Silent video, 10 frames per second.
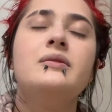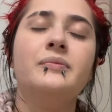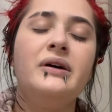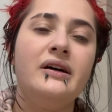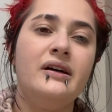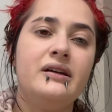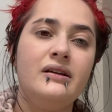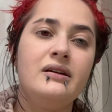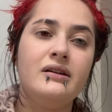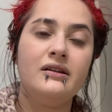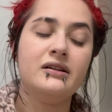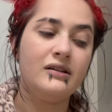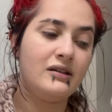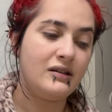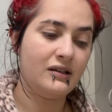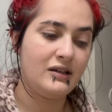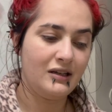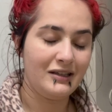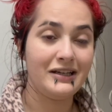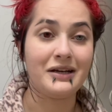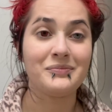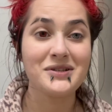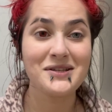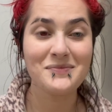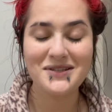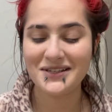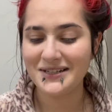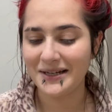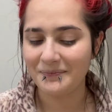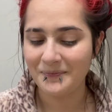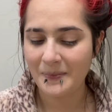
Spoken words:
But yeah, busy time.